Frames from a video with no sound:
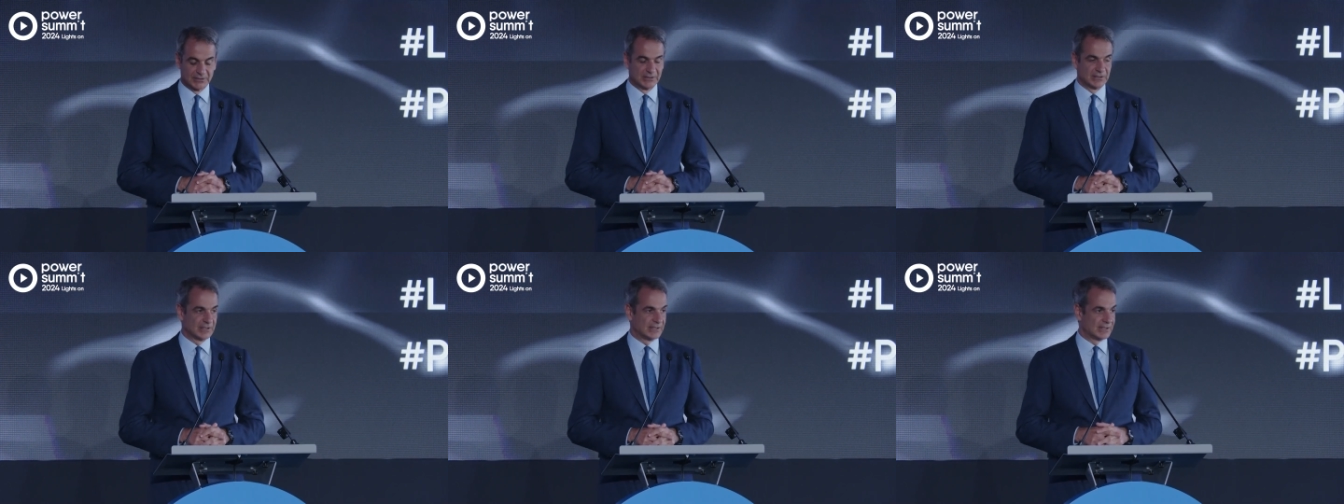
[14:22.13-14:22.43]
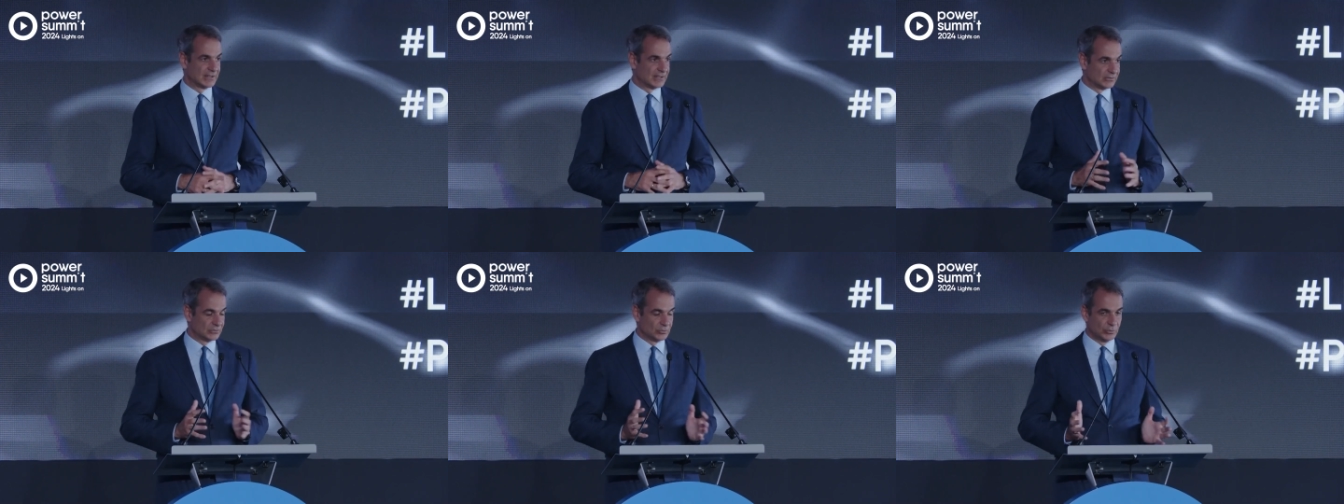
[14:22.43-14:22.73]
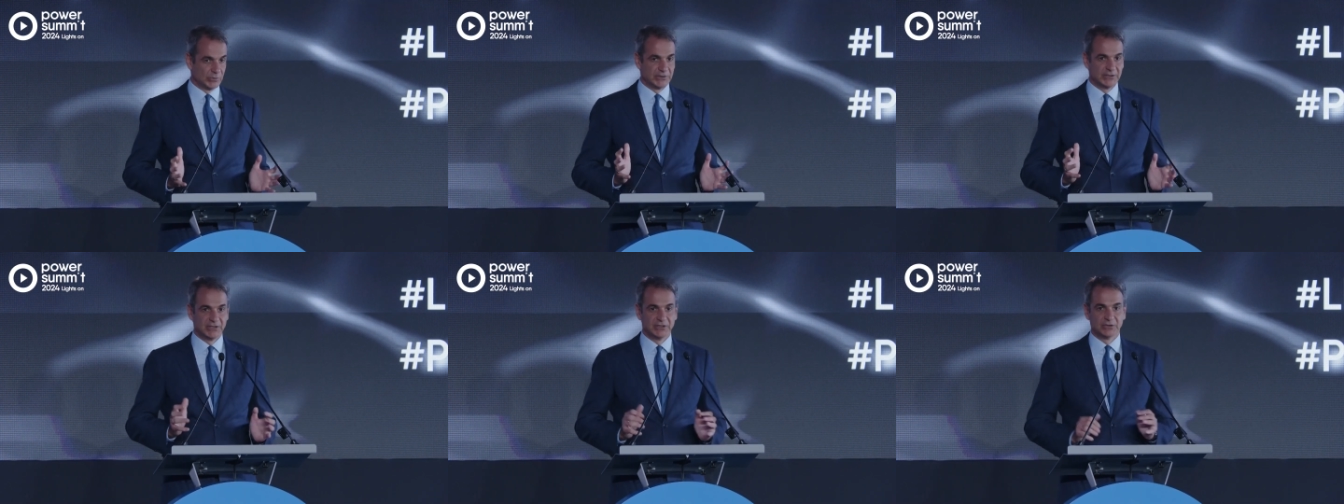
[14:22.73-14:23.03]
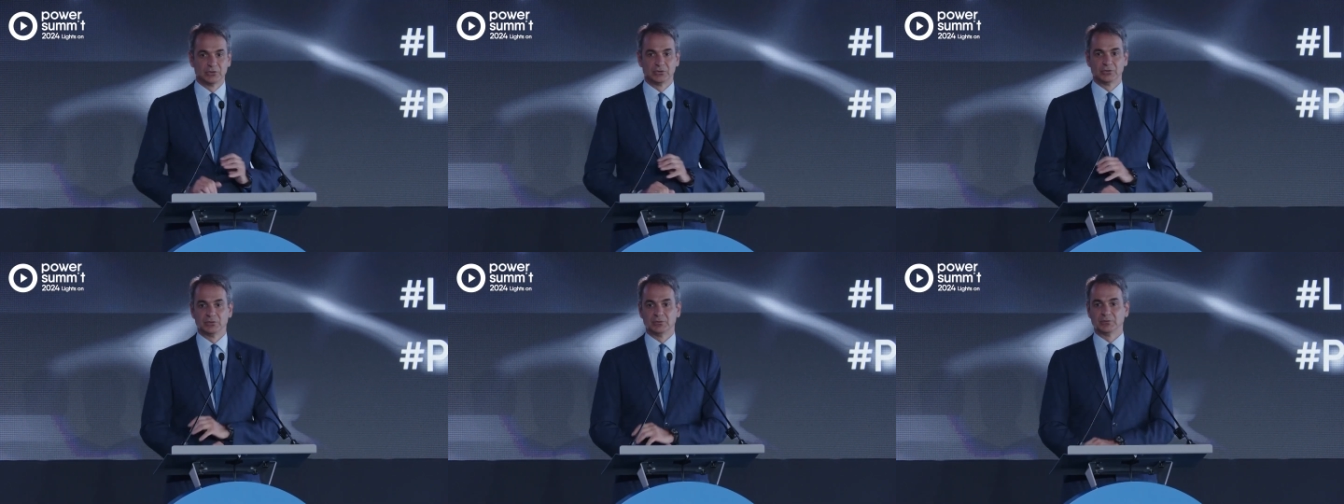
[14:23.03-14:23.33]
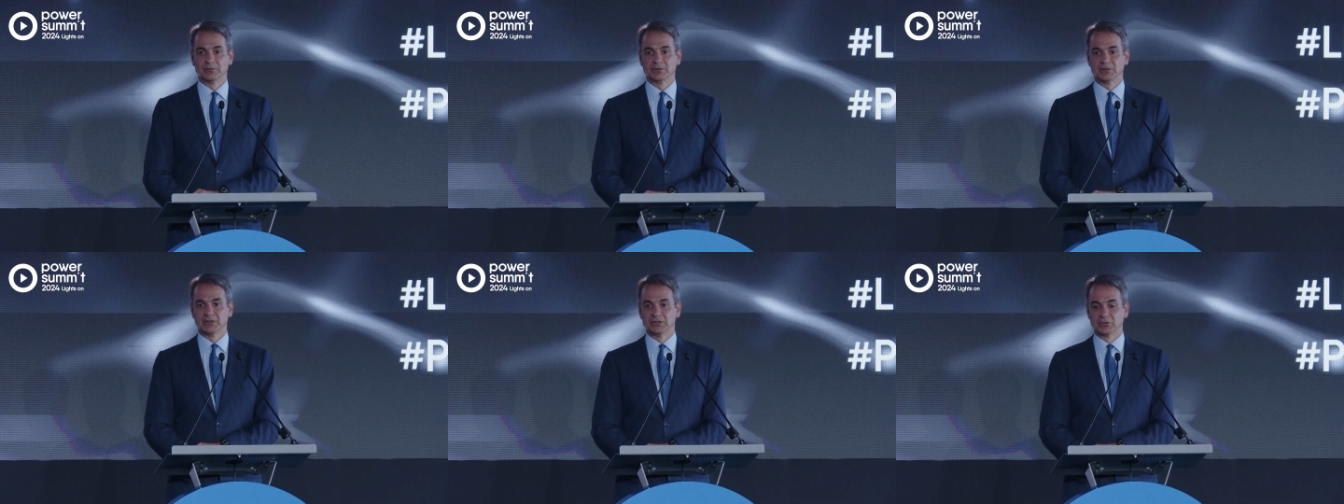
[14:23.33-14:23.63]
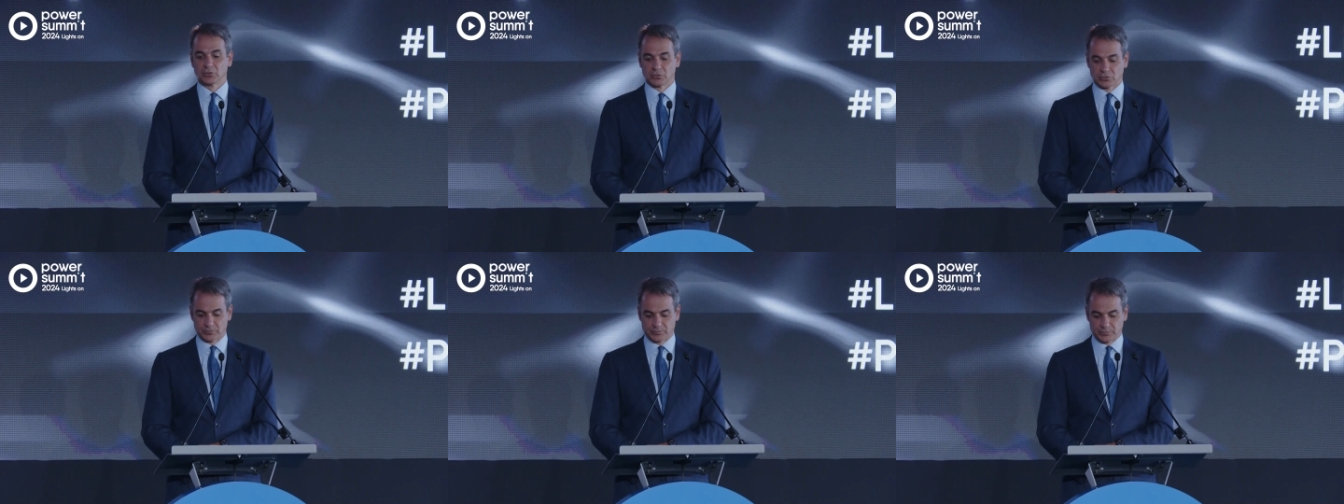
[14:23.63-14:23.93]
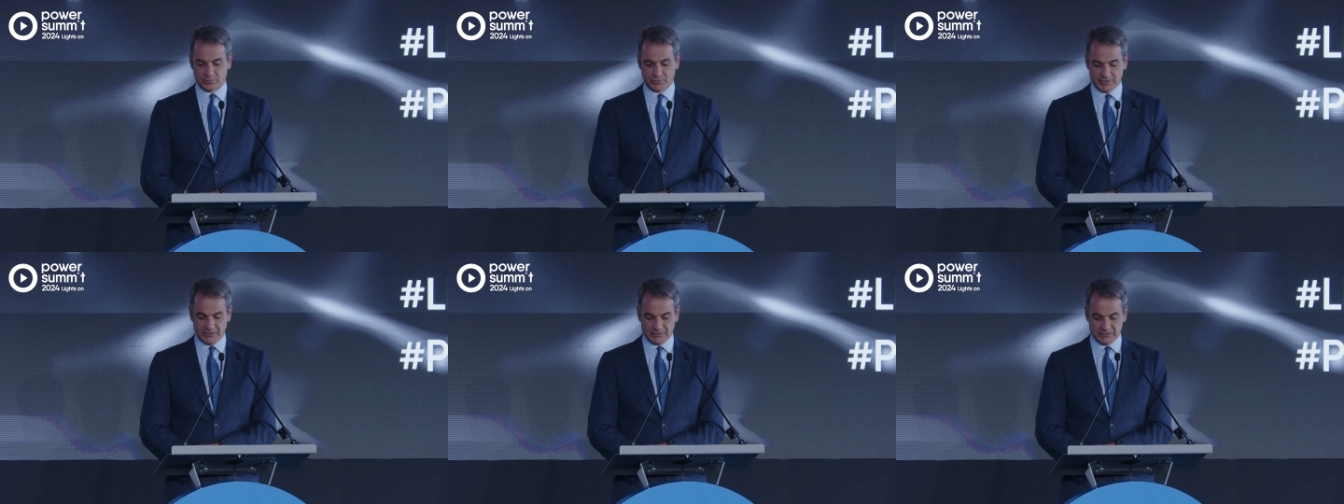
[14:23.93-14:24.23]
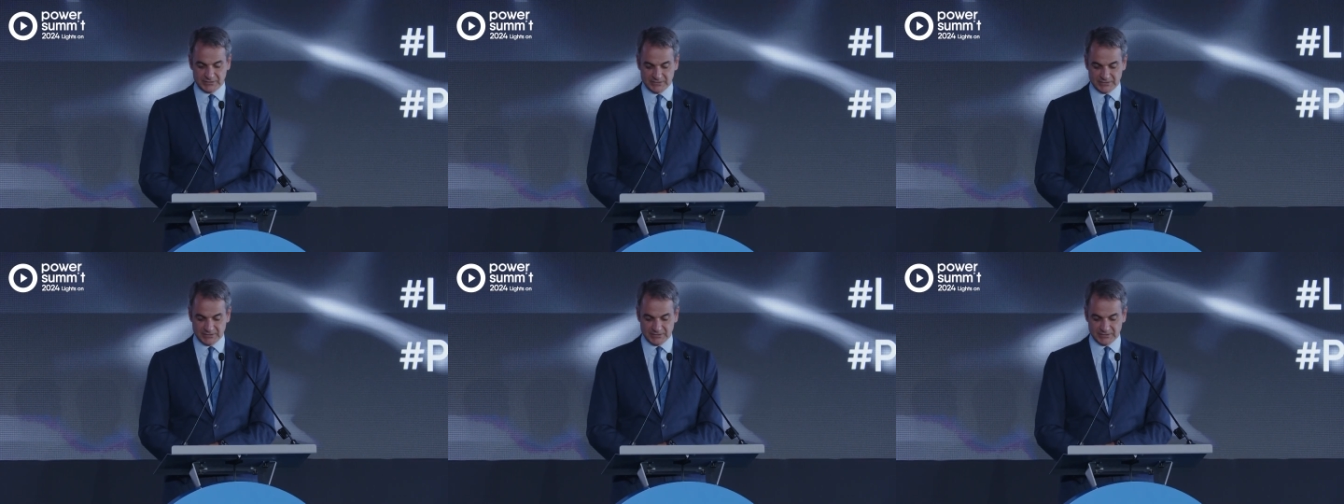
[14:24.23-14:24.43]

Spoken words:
and we need to incorporate